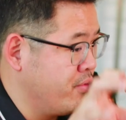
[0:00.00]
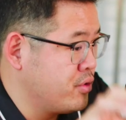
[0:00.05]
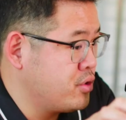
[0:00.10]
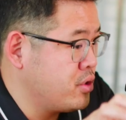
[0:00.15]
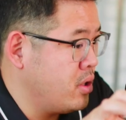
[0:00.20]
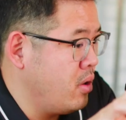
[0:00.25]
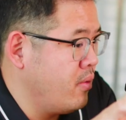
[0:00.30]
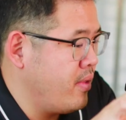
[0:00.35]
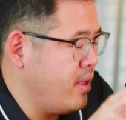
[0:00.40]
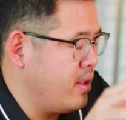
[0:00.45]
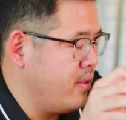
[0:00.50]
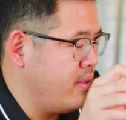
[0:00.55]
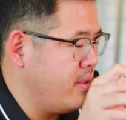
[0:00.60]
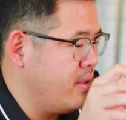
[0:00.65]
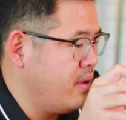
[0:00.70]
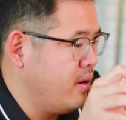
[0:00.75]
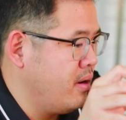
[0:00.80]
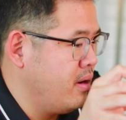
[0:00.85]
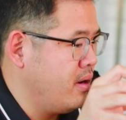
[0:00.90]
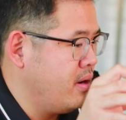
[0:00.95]
the show that
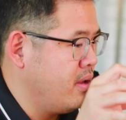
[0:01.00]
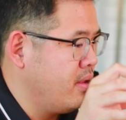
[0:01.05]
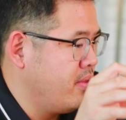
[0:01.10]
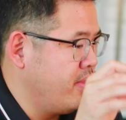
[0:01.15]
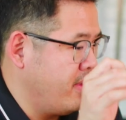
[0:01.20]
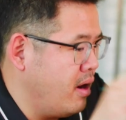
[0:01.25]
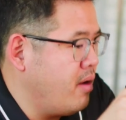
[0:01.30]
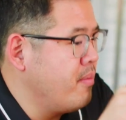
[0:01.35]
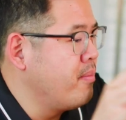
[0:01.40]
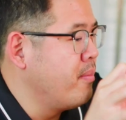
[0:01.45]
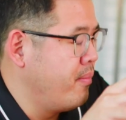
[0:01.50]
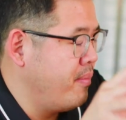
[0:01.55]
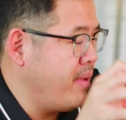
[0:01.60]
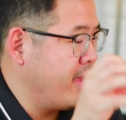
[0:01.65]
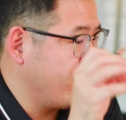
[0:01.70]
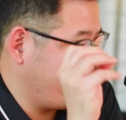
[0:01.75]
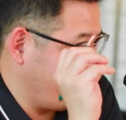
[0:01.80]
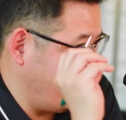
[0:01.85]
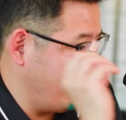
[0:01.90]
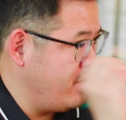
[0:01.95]
their
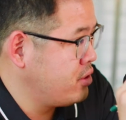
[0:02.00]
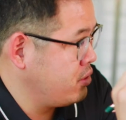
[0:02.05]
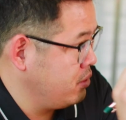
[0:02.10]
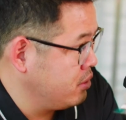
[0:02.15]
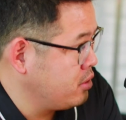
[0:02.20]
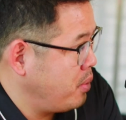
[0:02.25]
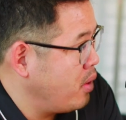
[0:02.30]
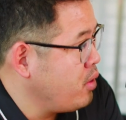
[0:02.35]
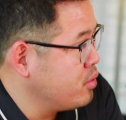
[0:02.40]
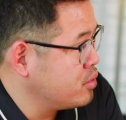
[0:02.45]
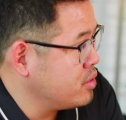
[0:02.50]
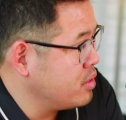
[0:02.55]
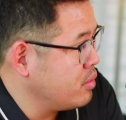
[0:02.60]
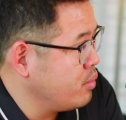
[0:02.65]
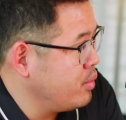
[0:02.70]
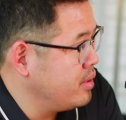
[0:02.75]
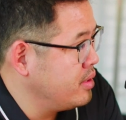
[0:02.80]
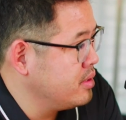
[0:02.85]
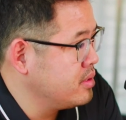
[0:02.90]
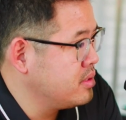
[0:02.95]
initial exposure
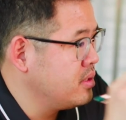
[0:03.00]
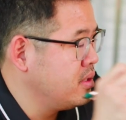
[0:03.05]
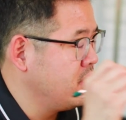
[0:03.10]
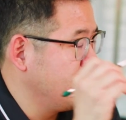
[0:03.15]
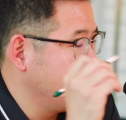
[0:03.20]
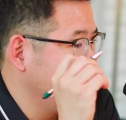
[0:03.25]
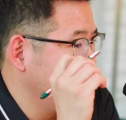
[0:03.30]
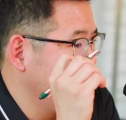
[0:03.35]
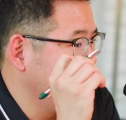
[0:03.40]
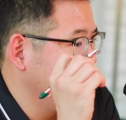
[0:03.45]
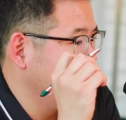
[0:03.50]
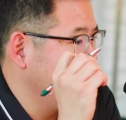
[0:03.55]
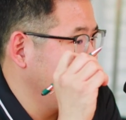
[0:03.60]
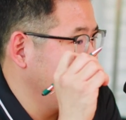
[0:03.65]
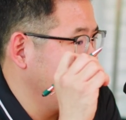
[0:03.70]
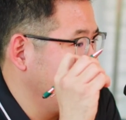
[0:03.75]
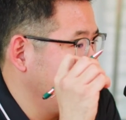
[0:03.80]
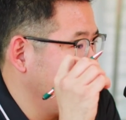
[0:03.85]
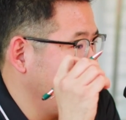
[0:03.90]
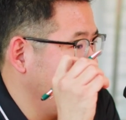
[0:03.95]
was
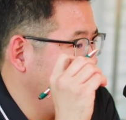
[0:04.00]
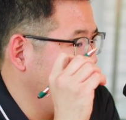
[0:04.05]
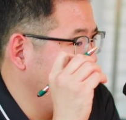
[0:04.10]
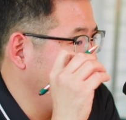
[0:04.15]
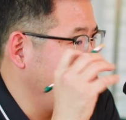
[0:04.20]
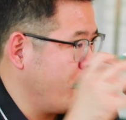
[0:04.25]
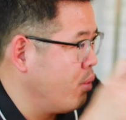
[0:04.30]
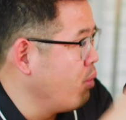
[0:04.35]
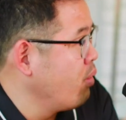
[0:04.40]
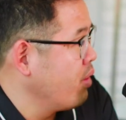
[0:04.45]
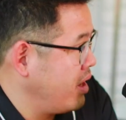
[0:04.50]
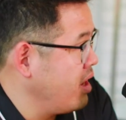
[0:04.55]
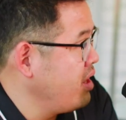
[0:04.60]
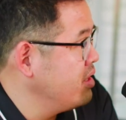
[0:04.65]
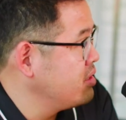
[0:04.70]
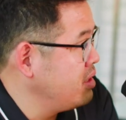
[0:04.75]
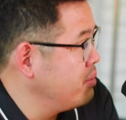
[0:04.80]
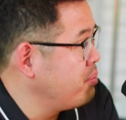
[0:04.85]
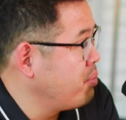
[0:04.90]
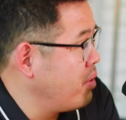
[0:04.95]
they were working in
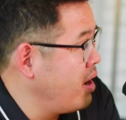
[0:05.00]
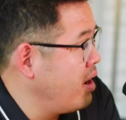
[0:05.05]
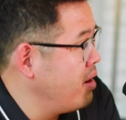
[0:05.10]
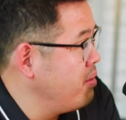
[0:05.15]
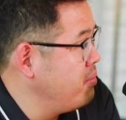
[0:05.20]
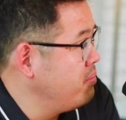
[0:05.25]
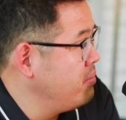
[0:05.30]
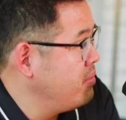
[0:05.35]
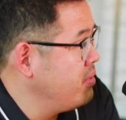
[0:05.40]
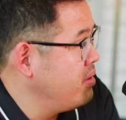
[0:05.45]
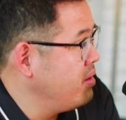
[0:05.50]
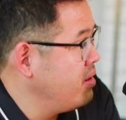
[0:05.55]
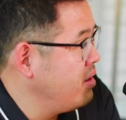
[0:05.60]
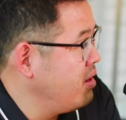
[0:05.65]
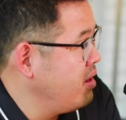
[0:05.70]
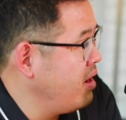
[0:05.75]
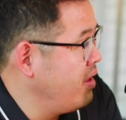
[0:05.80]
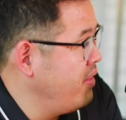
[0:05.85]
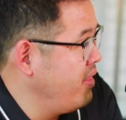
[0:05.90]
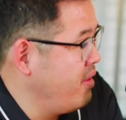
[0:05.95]
subprime
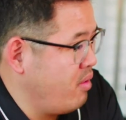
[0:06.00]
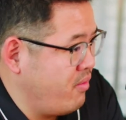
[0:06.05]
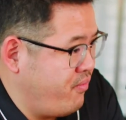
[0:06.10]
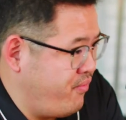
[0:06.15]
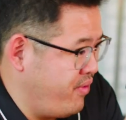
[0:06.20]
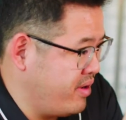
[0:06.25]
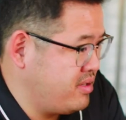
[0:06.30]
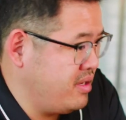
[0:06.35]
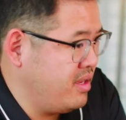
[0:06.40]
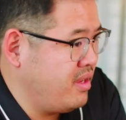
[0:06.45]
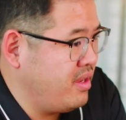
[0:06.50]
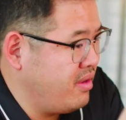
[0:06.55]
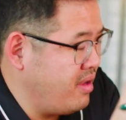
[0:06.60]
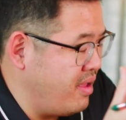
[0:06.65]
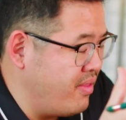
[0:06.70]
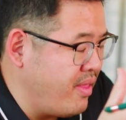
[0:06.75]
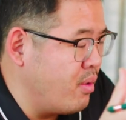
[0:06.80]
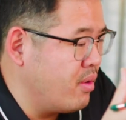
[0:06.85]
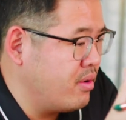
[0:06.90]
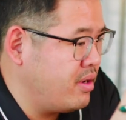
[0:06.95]
and they
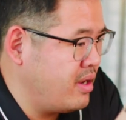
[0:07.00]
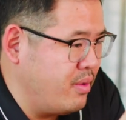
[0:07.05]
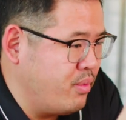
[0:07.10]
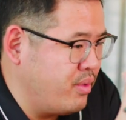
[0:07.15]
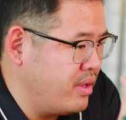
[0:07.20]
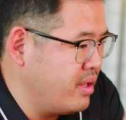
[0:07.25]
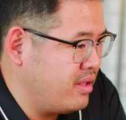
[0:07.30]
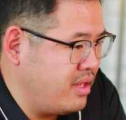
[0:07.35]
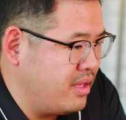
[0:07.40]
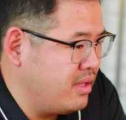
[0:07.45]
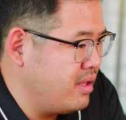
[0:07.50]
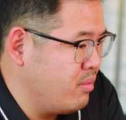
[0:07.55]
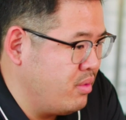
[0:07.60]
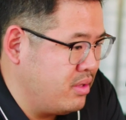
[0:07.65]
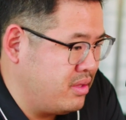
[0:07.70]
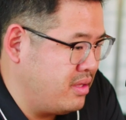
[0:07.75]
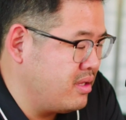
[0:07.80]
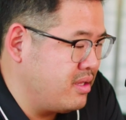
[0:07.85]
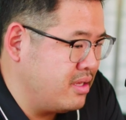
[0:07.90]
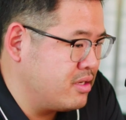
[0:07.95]
were dealing
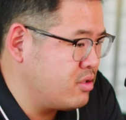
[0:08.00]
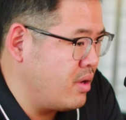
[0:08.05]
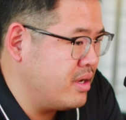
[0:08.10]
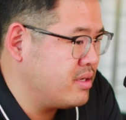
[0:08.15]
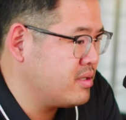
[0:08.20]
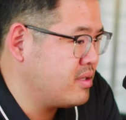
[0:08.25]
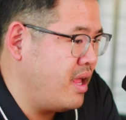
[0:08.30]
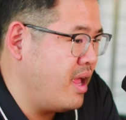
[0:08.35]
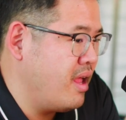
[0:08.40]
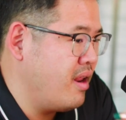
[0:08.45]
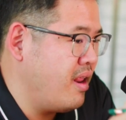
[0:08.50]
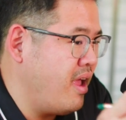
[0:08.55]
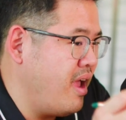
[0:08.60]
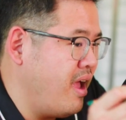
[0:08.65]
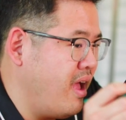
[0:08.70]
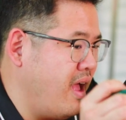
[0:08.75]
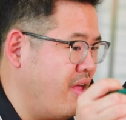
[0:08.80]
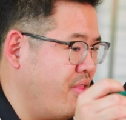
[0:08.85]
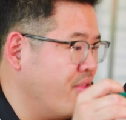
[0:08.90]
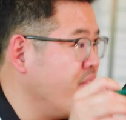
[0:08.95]
with the distressed debt,
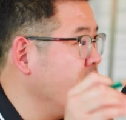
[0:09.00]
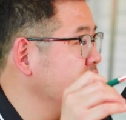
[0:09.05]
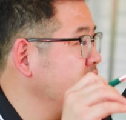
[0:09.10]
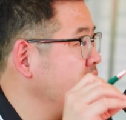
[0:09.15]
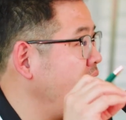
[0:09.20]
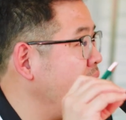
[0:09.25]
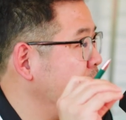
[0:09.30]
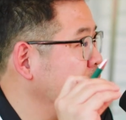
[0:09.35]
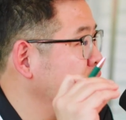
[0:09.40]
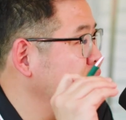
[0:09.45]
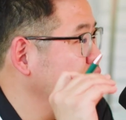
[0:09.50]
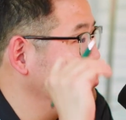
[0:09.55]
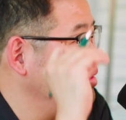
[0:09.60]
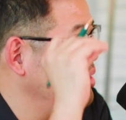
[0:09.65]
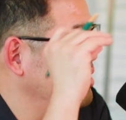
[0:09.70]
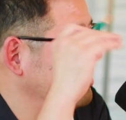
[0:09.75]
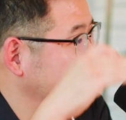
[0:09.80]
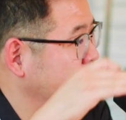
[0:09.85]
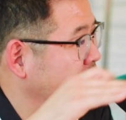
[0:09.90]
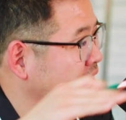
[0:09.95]
and this
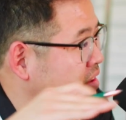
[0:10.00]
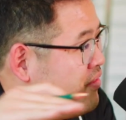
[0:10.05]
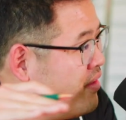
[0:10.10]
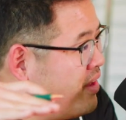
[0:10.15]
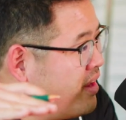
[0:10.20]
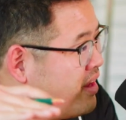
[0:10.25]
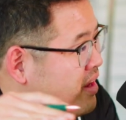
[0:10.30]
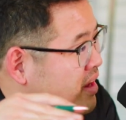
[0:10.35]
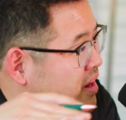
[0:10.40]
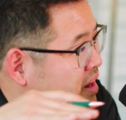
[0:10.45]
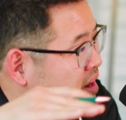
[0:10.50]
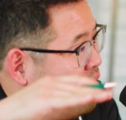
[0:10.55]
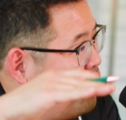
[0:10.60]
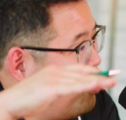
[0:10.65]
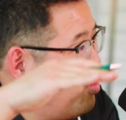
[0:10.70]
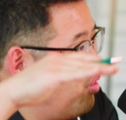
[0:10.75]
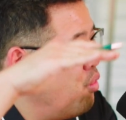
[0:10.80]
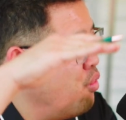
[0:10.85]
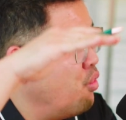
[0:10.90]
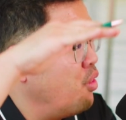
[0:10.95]
opportunity just kind of like
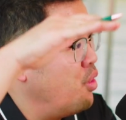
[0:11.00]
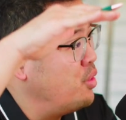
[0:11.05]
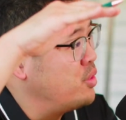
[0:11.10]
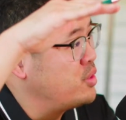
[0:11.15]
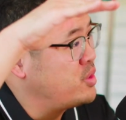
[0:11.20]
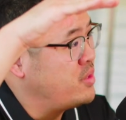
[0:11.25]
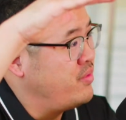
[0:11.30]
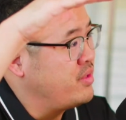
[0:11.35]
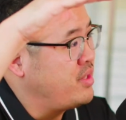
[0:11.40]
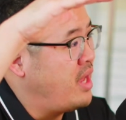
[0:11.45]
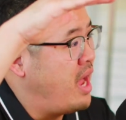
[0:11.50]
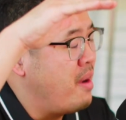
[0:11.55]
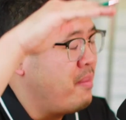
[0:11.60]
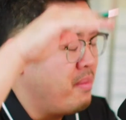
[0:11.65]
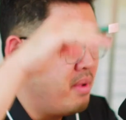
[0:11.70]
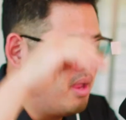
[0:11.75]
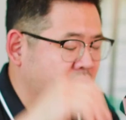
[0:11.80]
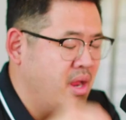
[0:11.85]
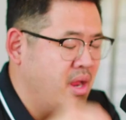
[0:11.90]
rose to the top.